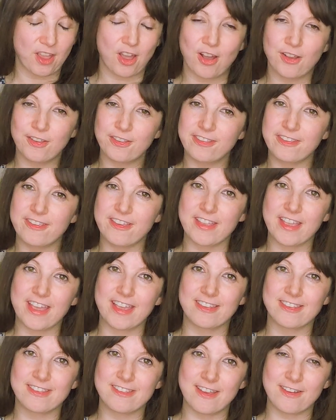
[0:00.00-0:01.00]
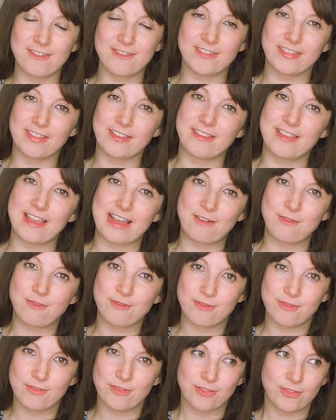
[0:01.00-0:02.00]
Austin is definitely
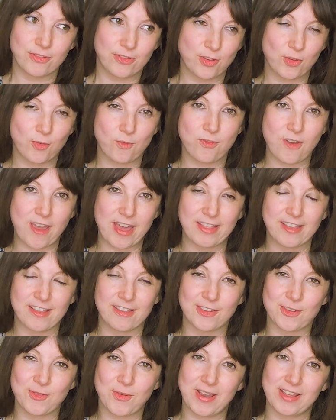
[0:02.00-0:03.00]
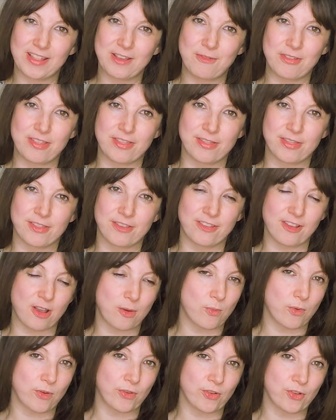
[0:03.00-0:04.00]
now fairly and squarely within the
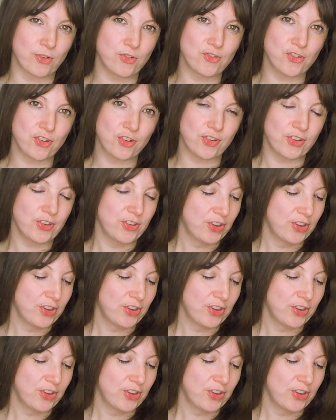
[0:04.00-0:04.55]
top 100,